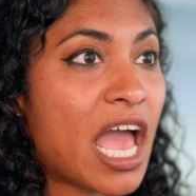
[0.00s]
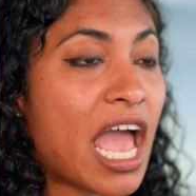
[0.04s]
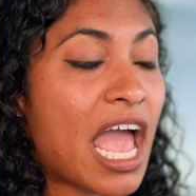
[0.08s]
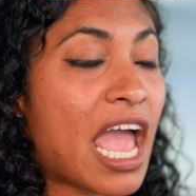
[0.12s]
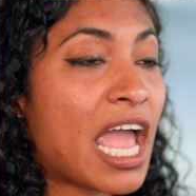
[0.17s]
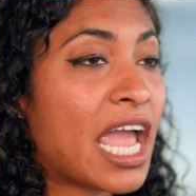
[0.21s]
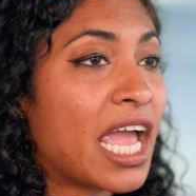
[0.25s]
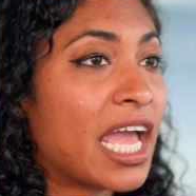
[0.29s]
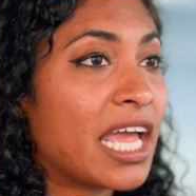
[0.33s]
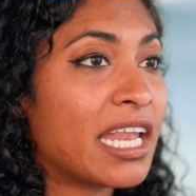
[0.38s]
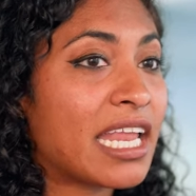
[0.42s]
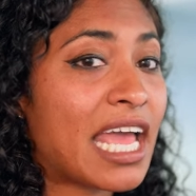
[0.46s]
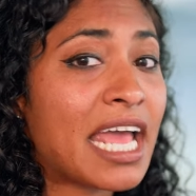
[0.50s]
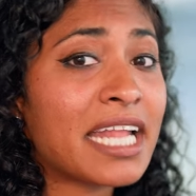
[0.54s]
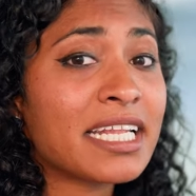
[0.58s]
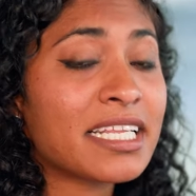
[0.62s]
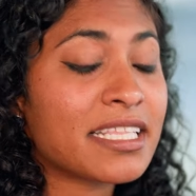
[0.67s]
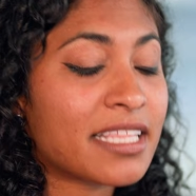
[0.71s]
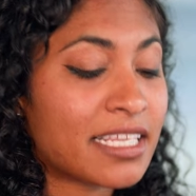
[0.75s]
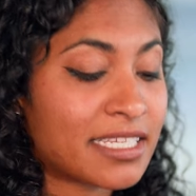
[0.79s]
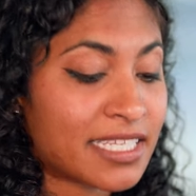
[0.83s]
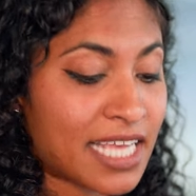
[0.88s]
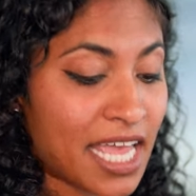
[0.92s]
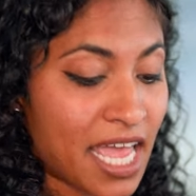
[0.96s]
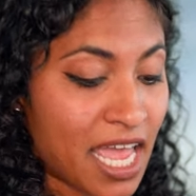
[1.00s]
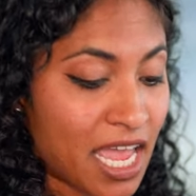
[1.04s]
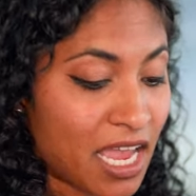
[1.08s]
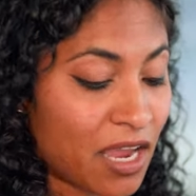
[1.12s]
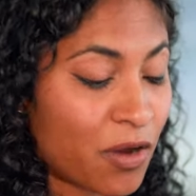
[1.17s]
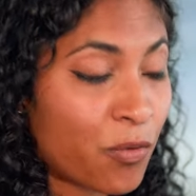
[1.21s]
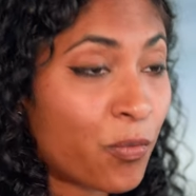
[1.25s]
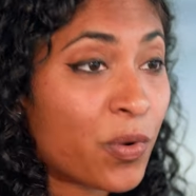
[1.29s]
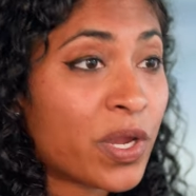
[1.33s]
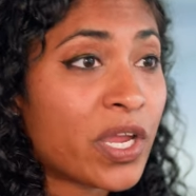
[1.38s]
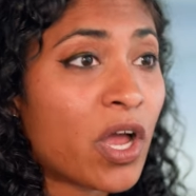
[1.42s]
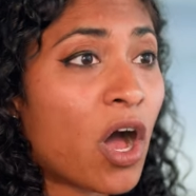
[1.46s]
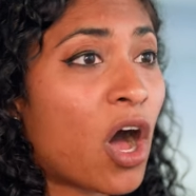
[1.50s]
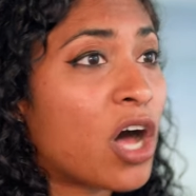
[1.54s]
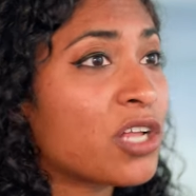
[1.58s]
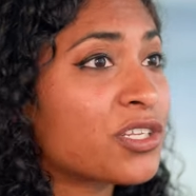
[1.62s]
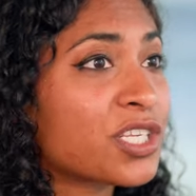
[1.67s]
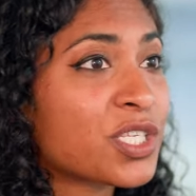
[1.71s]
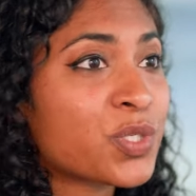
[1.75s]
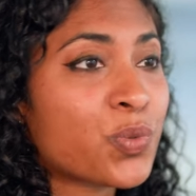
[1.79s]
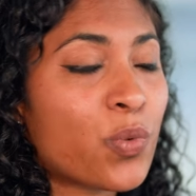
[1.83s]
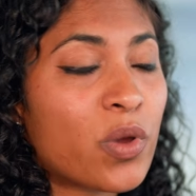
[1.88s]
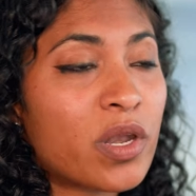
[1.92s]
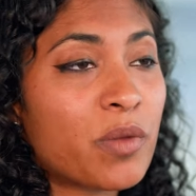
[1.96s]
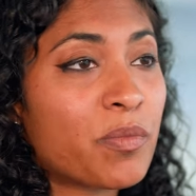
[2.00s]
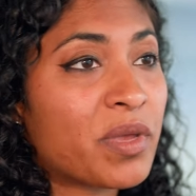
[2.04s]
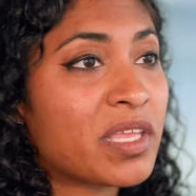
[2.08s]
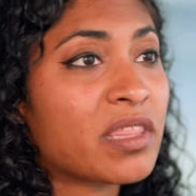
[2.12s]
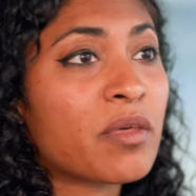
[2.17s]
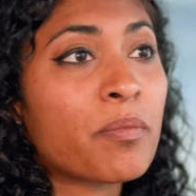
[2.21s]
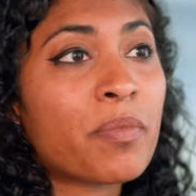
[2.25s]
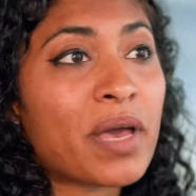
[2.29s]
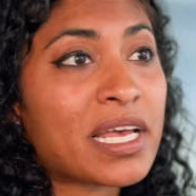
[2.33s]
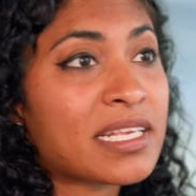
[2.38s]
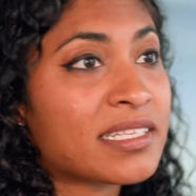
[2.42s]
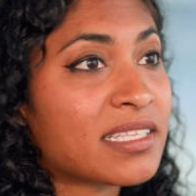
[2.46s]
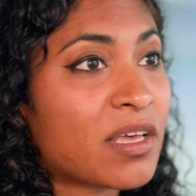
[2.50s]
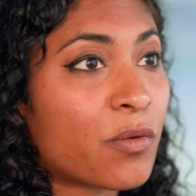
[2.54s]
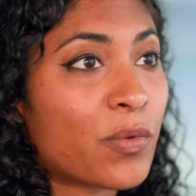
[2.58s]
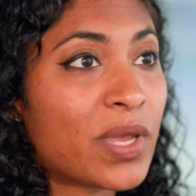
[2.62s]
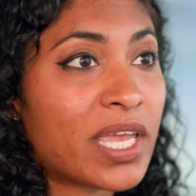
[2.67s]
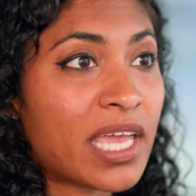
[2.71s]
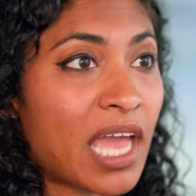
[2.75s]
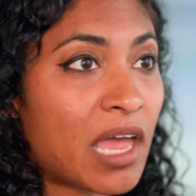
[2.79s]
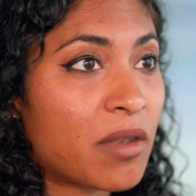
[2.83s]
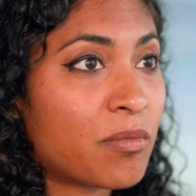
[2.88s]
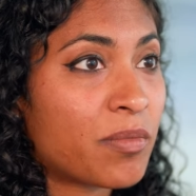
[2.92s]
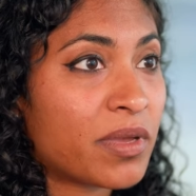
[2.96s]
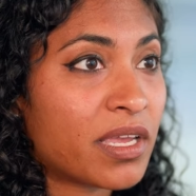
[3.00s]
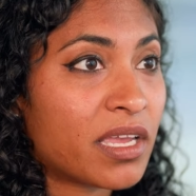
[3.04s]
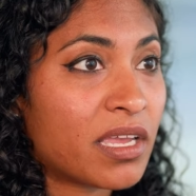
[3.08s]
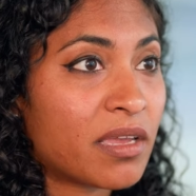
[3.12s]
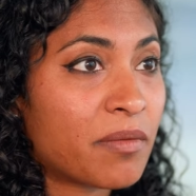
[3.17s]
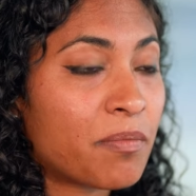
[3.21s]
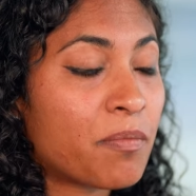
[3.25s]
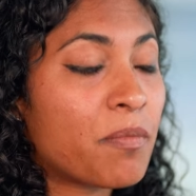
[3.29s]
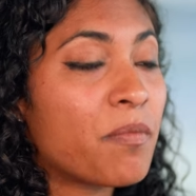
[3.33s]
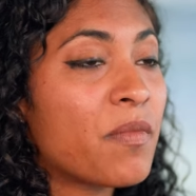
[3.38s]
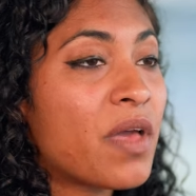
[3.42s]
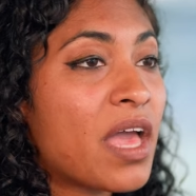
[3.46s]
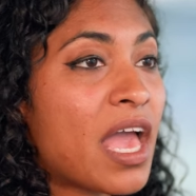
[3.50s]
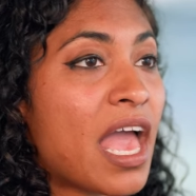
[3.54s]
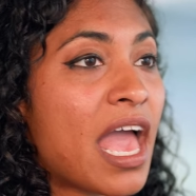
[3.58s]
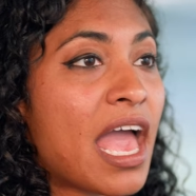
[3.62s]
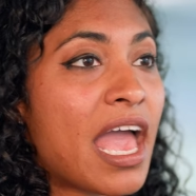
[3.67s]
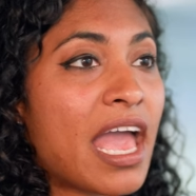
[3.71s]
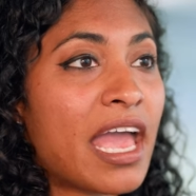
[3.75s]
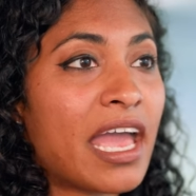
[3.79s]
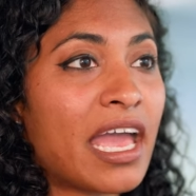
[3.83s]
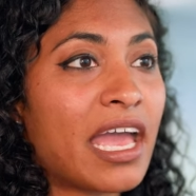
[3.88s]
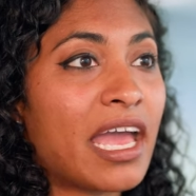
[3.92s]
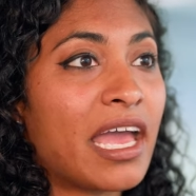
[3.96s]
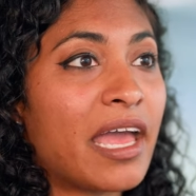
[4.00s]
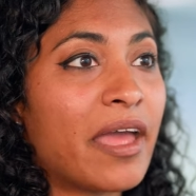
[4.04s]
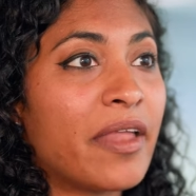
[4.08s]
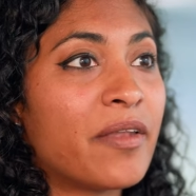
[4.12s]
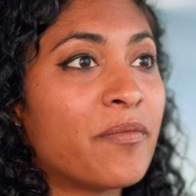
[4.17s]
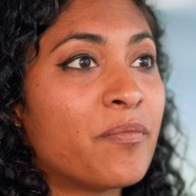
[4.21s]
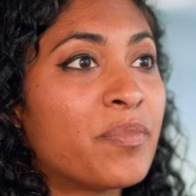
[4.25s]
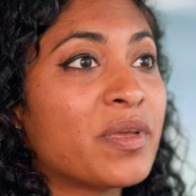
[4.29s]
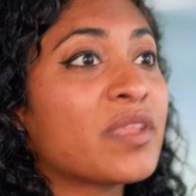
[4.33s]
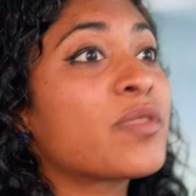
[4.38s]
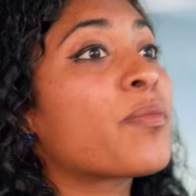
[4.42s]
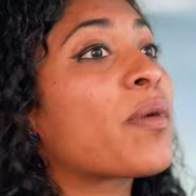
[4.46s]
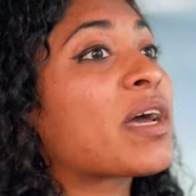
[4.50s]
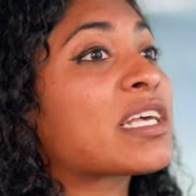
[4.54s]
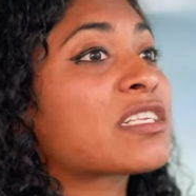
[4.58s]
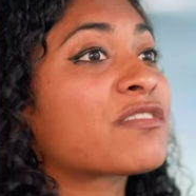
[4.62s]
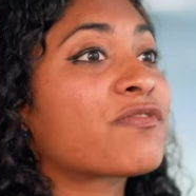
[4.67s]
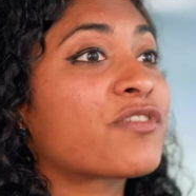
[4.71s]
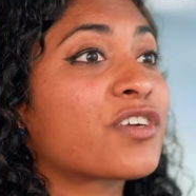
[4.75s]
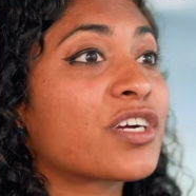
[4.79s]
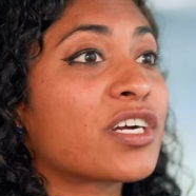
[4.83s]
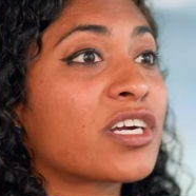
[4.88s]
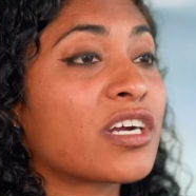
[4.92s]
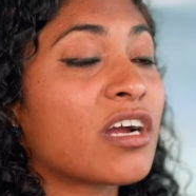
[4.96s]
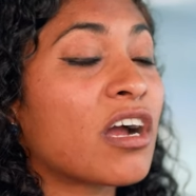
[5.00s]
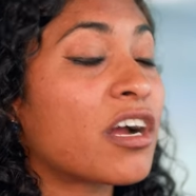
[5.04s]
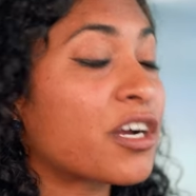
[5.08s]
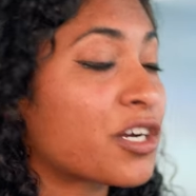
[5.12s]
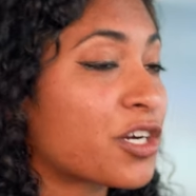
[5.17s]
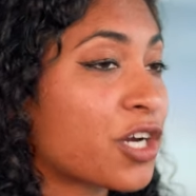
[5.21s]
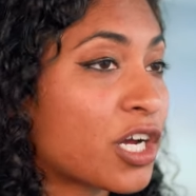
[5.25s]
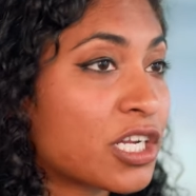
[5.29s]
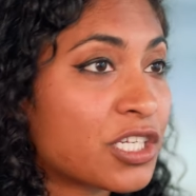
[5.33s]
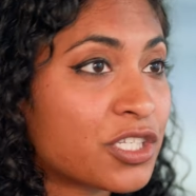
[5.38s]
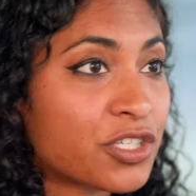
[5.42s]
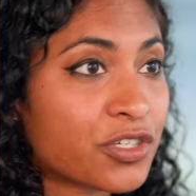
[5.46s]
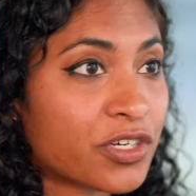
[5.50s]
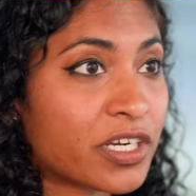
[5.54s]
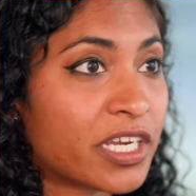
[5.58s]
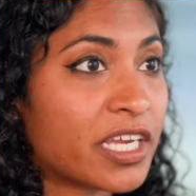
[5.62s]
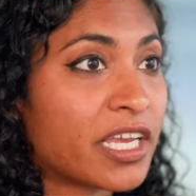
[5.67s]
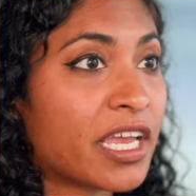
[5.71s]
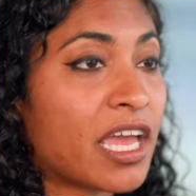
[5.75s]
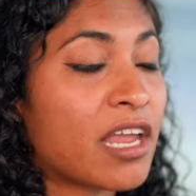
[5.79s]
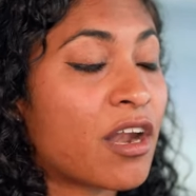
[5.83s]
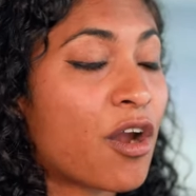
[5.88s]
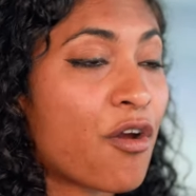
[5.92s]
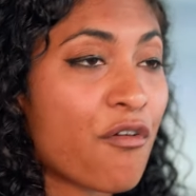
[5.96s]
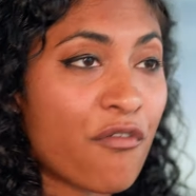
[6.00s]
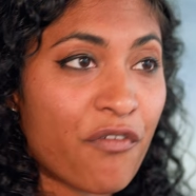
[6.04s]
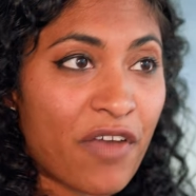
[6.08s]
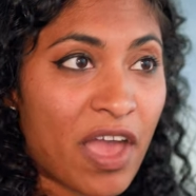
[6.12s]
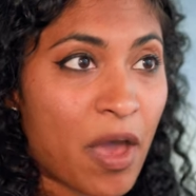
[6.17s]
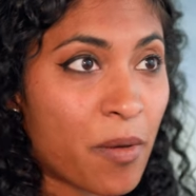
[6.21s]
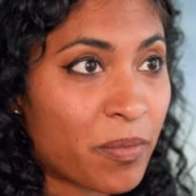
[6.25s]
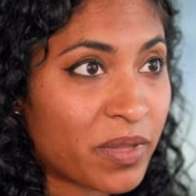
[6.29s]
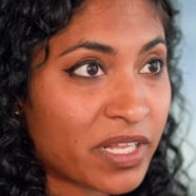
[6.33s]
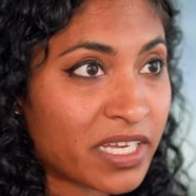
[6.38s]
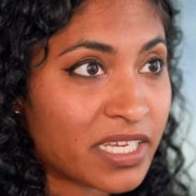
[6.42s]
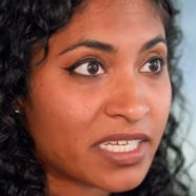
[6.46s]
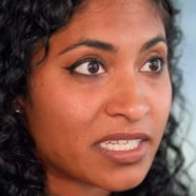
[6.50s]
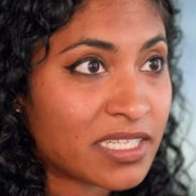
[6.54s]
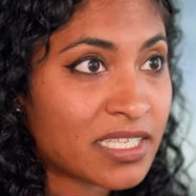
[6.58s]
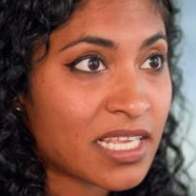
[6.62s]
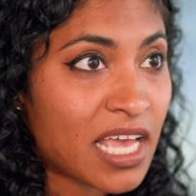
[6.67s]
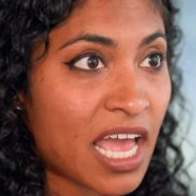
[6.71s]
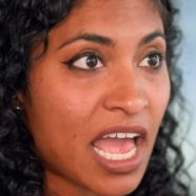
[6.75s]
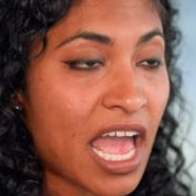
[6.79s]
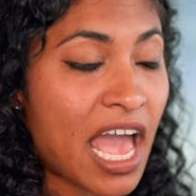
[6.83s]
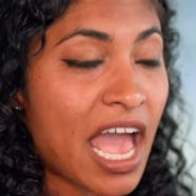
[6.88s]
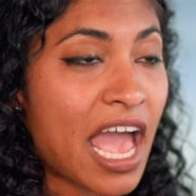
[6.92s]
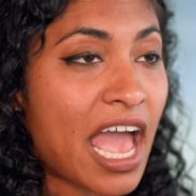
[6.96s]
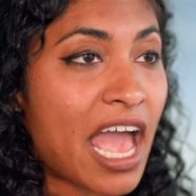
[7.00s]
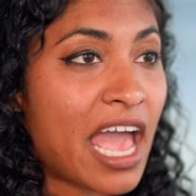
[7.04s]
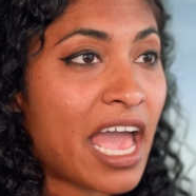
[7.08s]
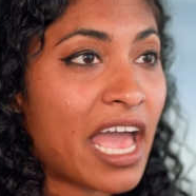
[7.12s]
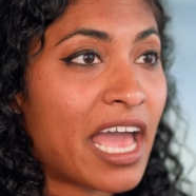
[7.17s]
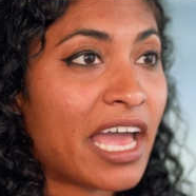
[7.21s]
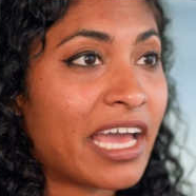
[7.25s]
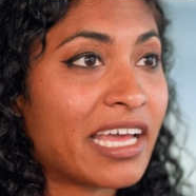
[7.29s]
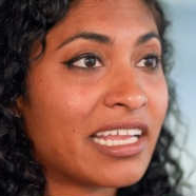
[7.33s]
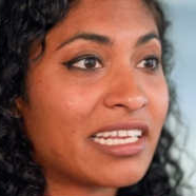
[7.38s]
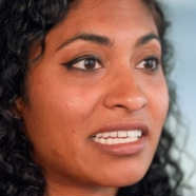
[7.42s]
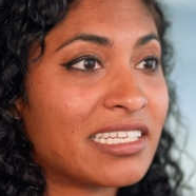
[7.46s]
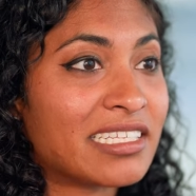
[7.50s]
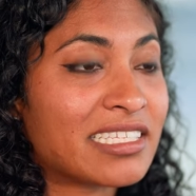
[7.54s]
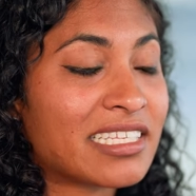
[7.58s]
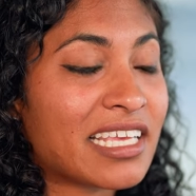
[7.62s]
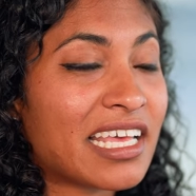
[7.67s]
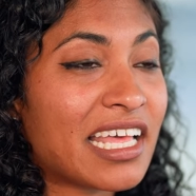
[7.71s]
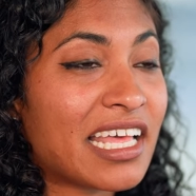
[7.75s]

and end of the day, we all just want to be the best that we can be and be the best for our country and our families. And